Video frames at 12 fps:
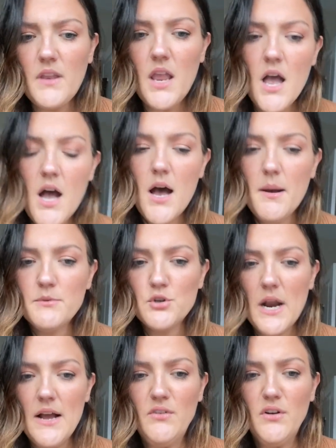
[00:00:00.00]

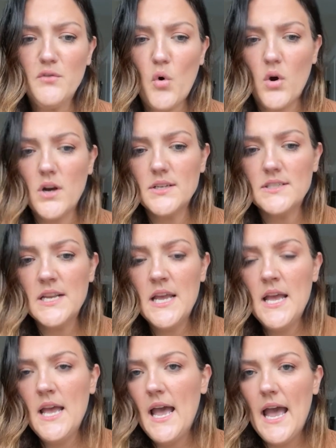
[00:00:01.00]
Travel, of course,
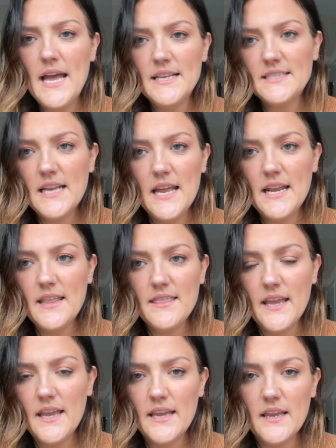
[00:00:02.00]
as
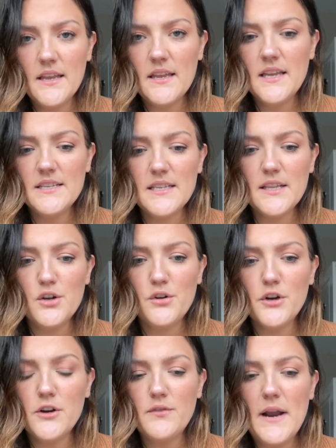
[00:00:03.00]
anything, is a little
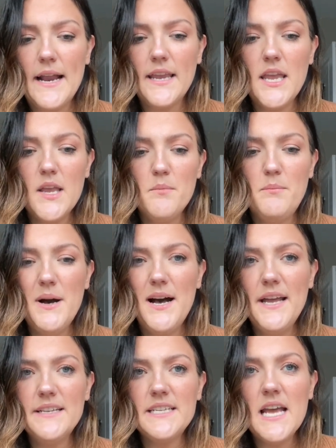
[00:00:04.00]
nerve-wracking,
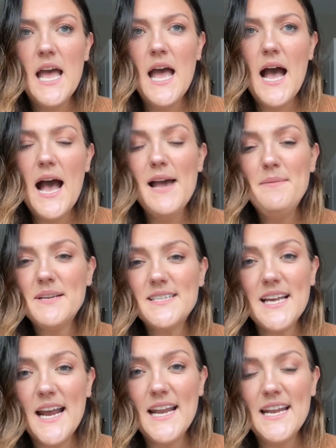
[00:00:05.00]
but I'm
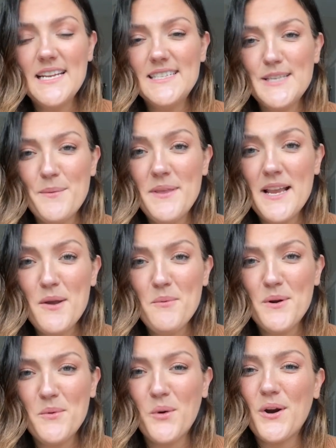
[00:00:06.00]
excited. It's something I
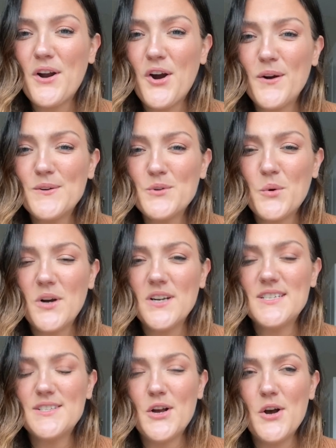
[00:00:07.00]
want to work hard
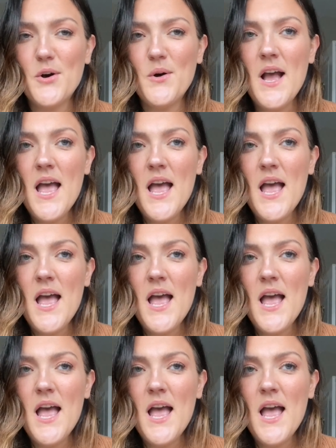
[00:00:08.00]
towards. So